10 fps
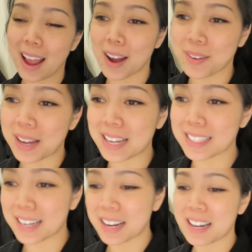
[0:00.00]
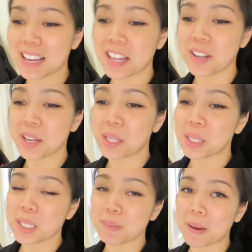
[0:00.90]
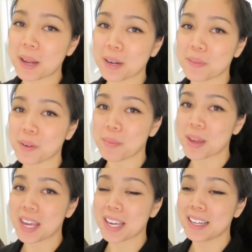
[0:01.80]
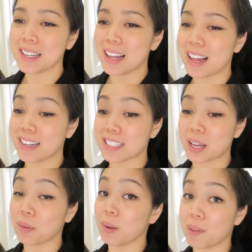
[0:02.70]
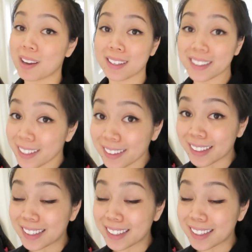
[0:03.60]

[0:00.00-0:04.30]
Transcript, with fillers: guy. Oh, I said, honey, can you kill a spider for me? And he's like, well, I'm not going to kill